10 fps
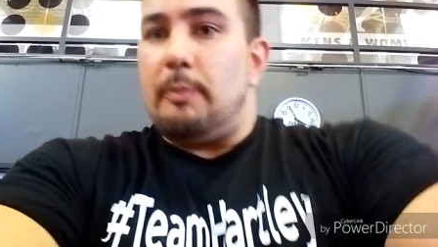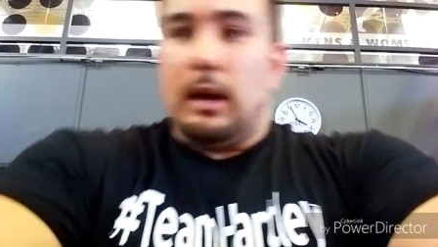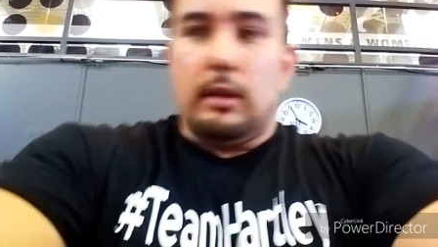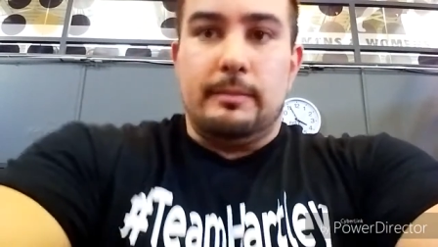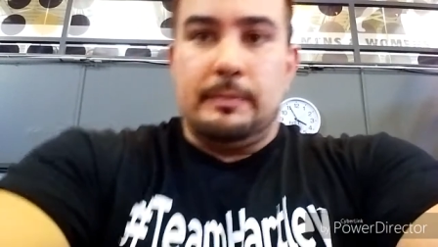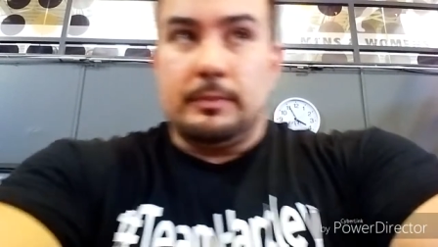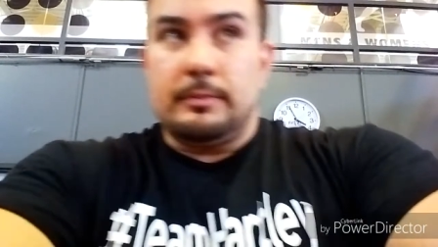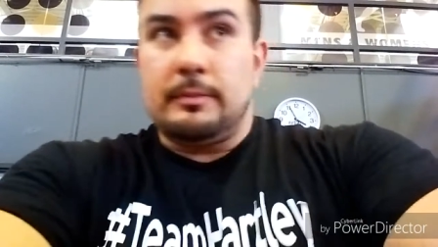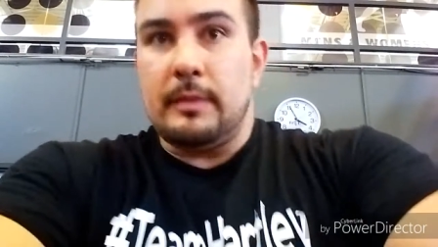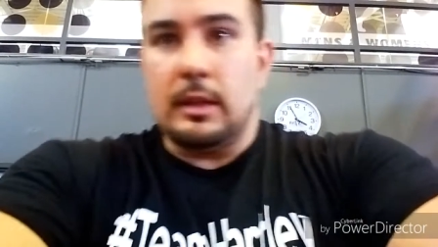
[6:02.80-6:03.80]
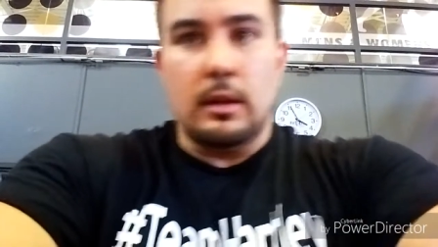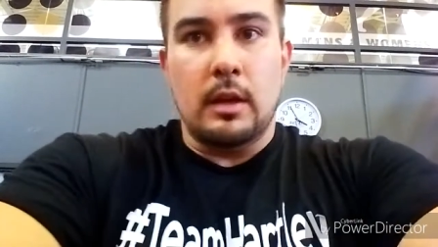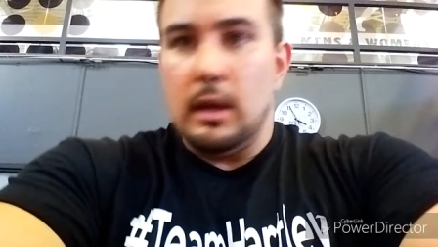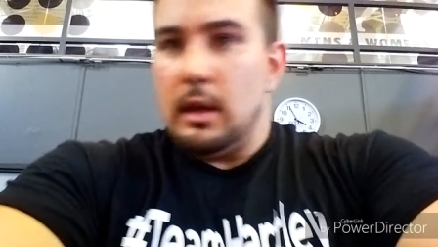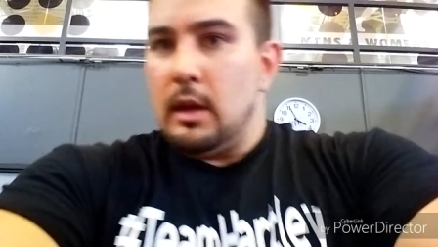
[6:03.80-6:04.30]
belt
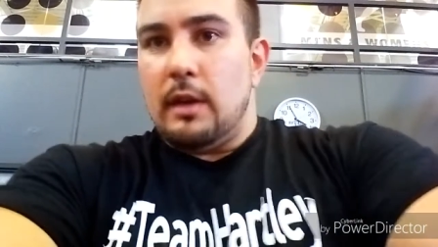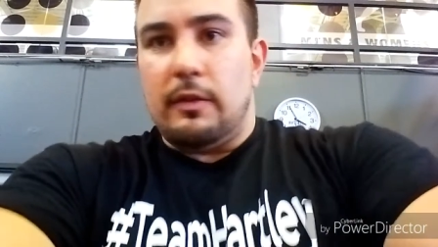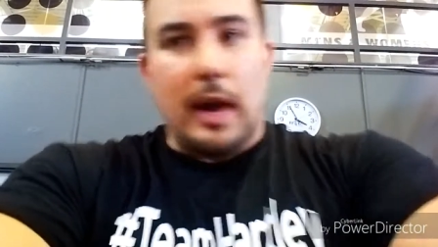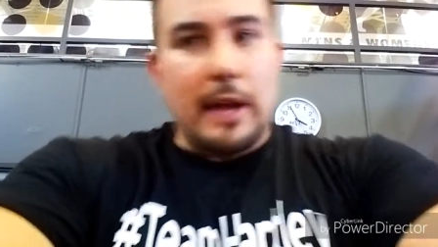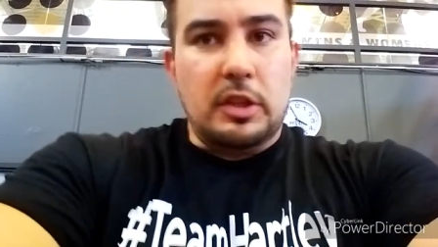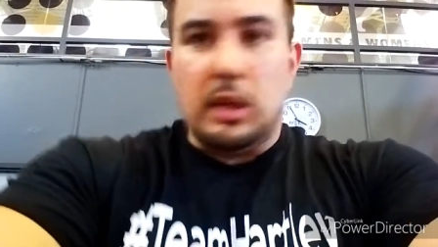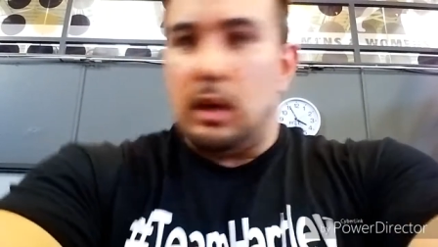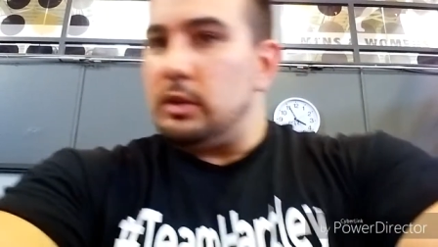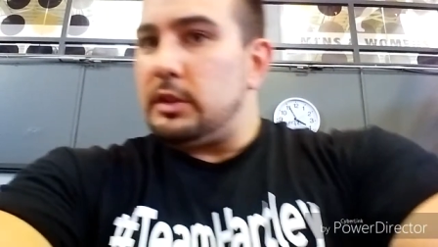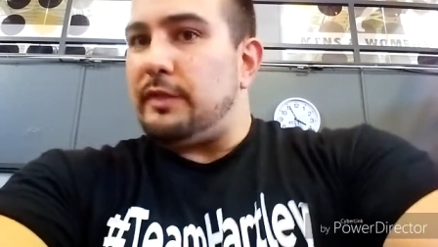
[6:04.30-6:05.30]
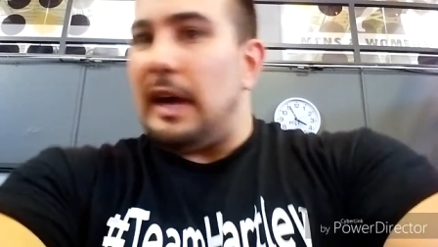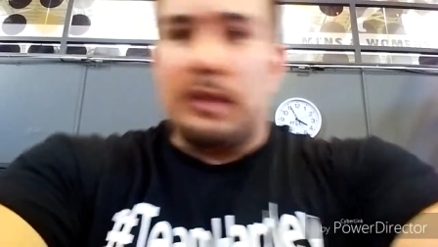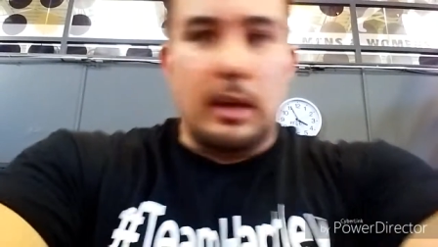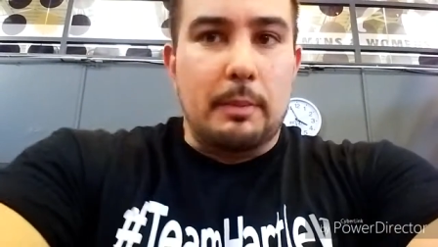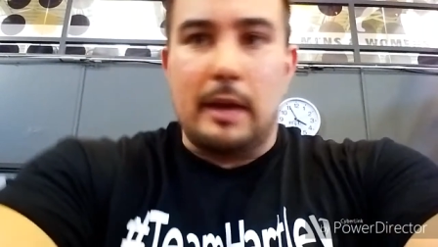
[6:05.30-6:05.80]
five shows,
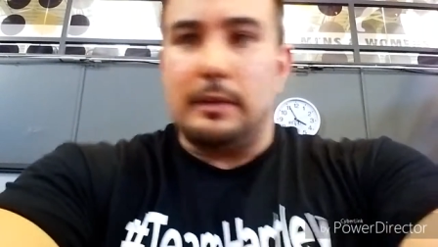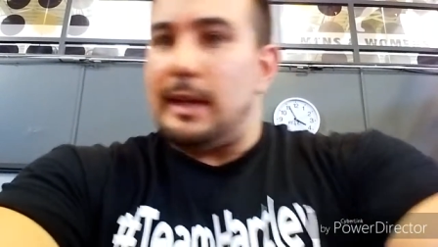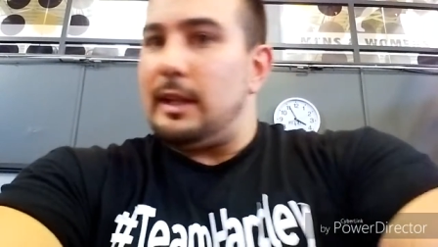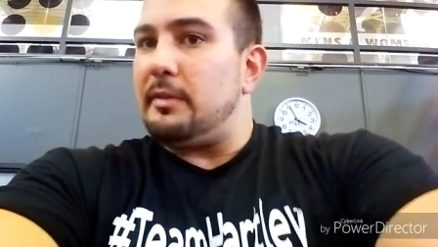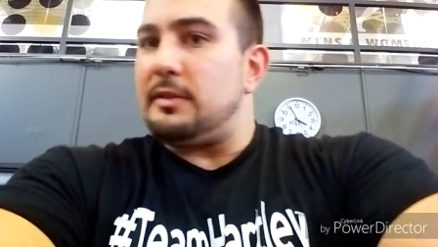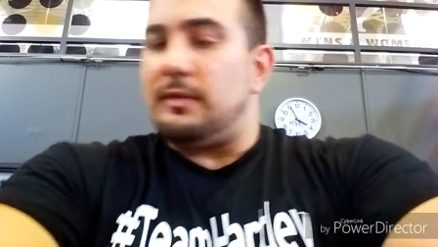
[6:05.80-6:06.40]
500 pound deadlift,